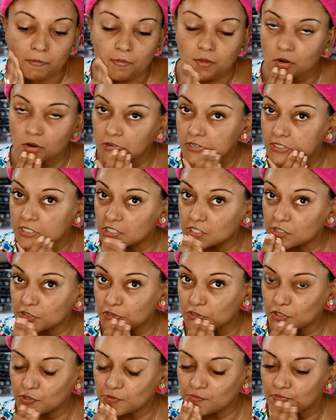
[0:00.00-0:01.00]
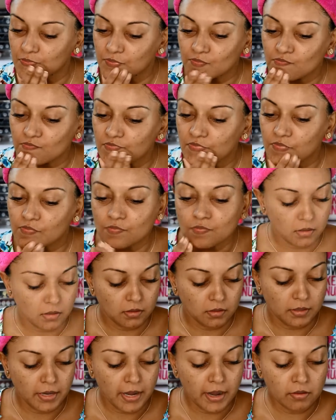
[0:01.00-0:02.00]
our concealer too.
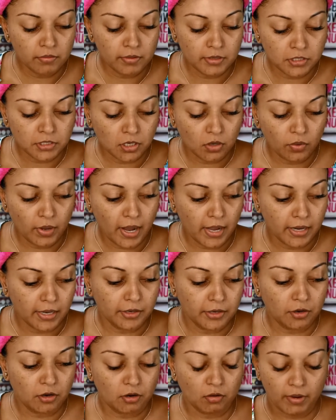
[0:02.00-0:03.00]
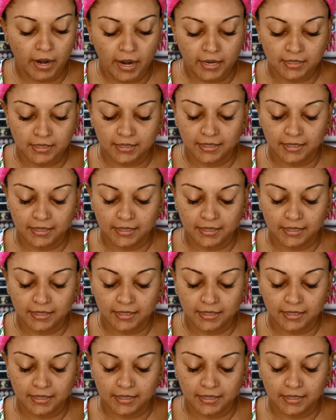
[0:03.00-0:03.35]
Now let's go ahead and correct.